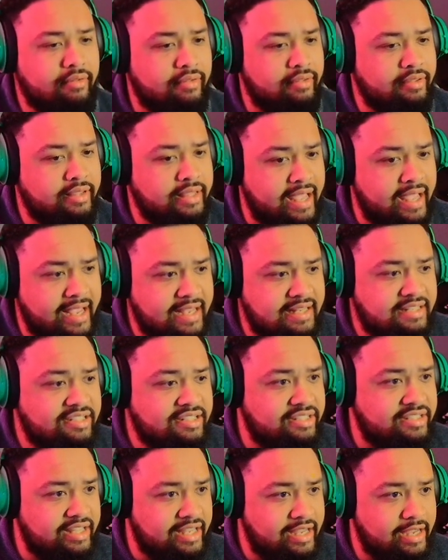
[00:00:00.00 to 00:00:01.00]
they
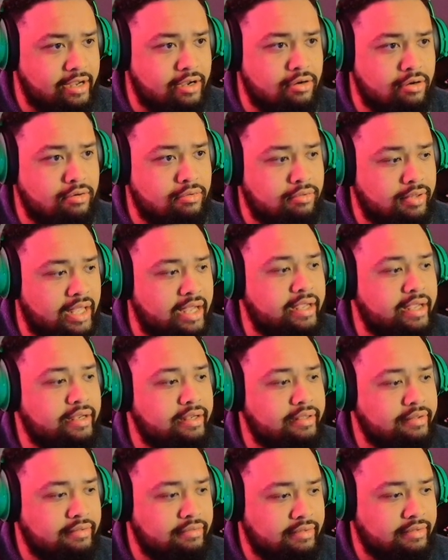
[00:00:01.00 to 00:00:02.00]
still like,
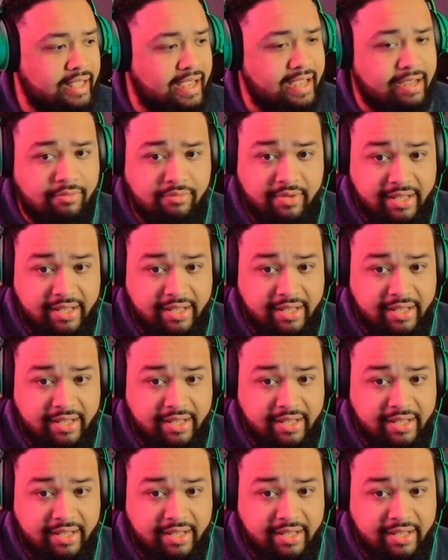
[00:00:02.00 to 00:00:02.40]
they